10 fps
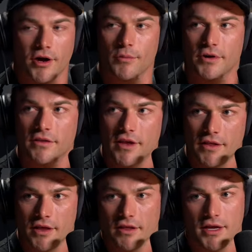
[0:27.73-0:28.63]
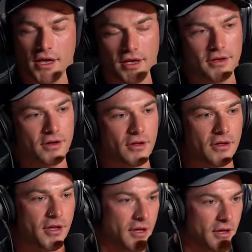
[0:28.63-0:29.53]
Melbourne. And then they're like, yeah, you got to
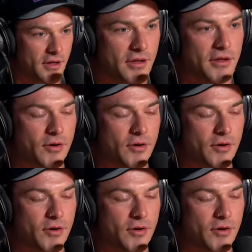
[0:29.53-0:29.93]
you